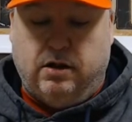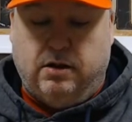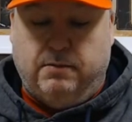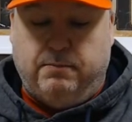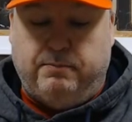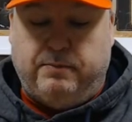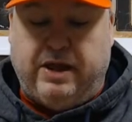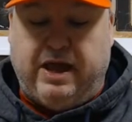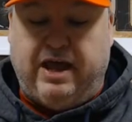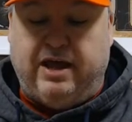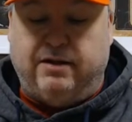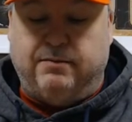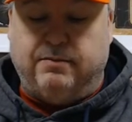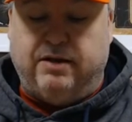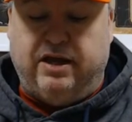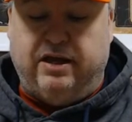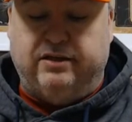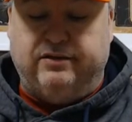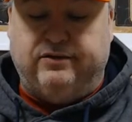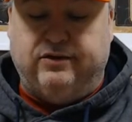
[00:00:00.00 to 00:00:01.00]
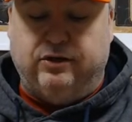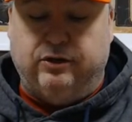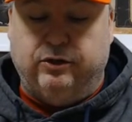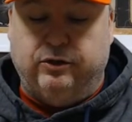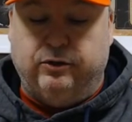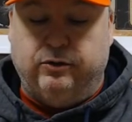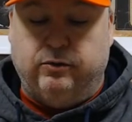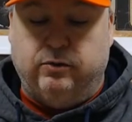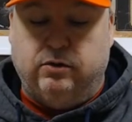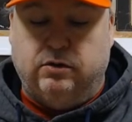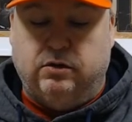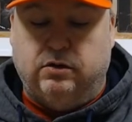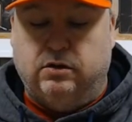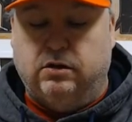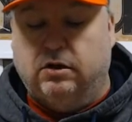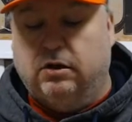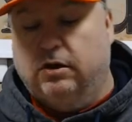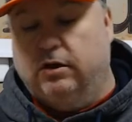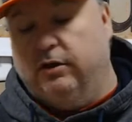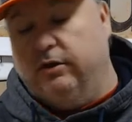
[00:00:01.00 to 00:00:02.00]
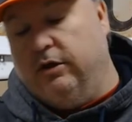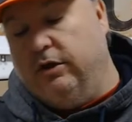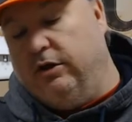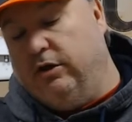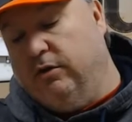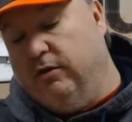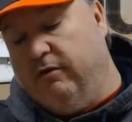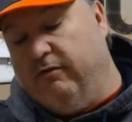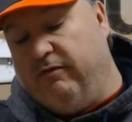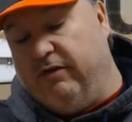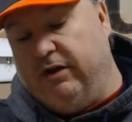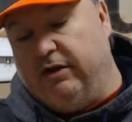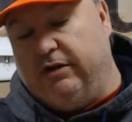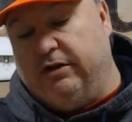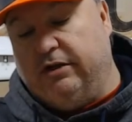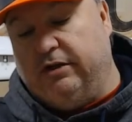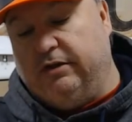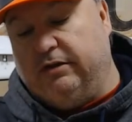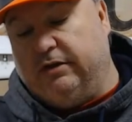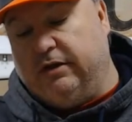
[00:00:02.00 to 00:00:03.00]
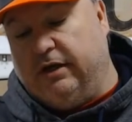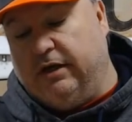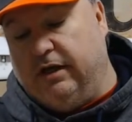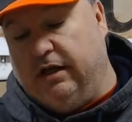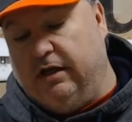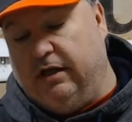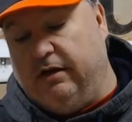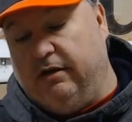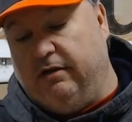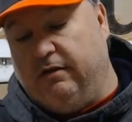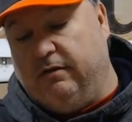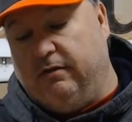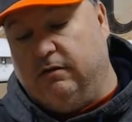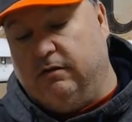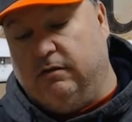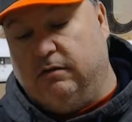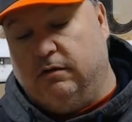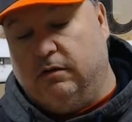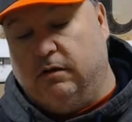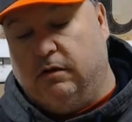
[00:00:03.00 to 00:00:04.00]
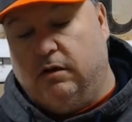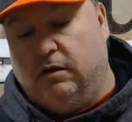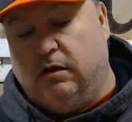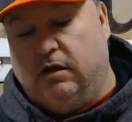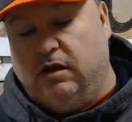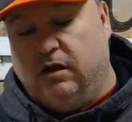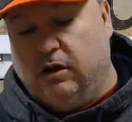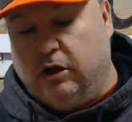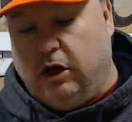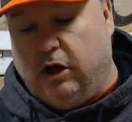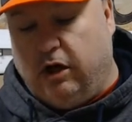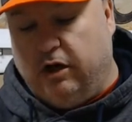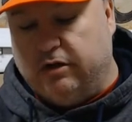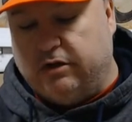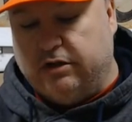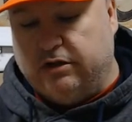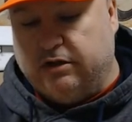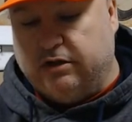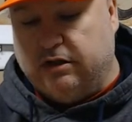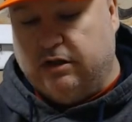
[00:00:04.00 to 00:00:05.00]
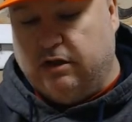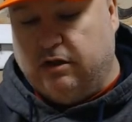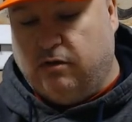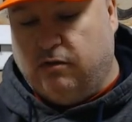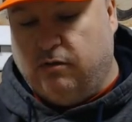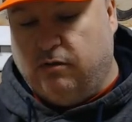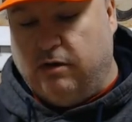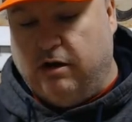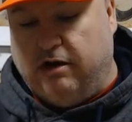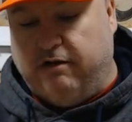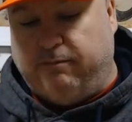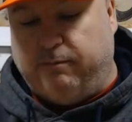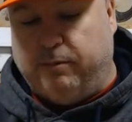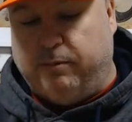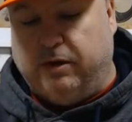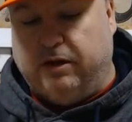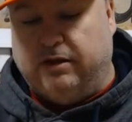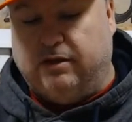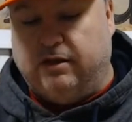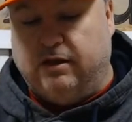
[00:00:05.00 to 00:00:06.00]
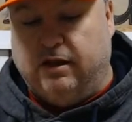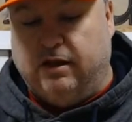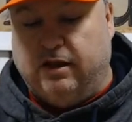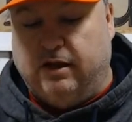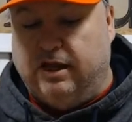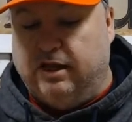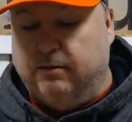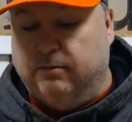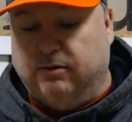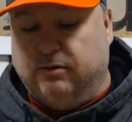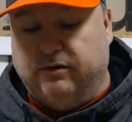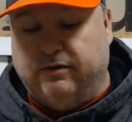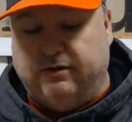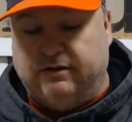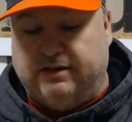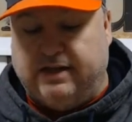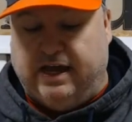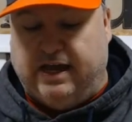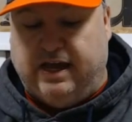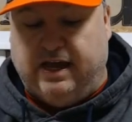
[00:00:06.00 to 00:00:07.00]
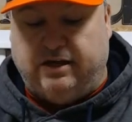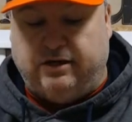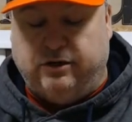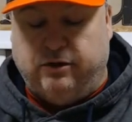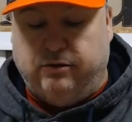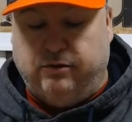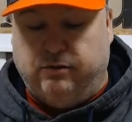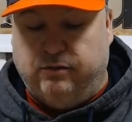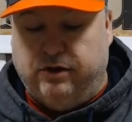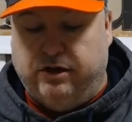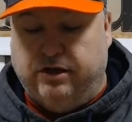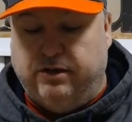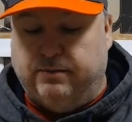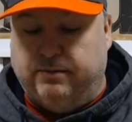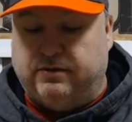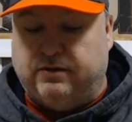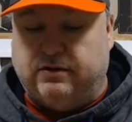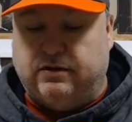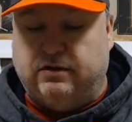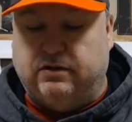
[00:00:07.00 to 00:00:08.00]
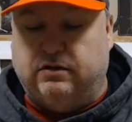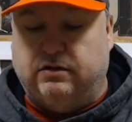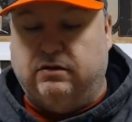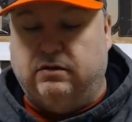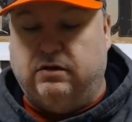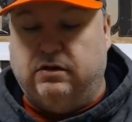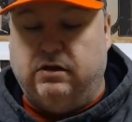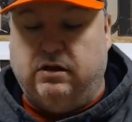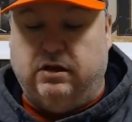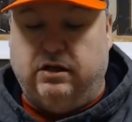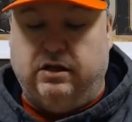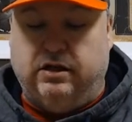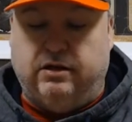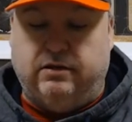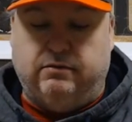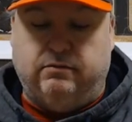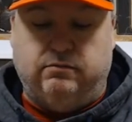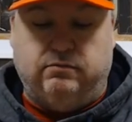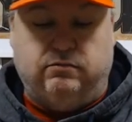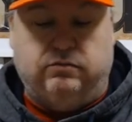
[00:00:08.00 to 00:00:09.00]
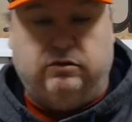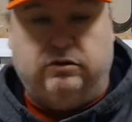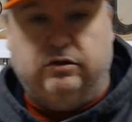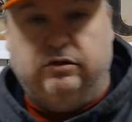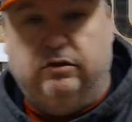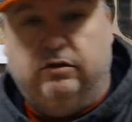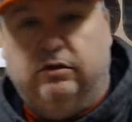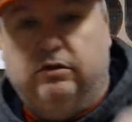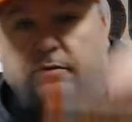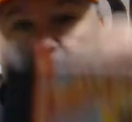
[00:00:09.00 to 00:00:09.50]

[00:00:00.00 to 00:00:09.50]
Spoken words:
Pac-Man 2, The New Adventures, again, cartridge a little rough, but the label's intact, no rips, so it looks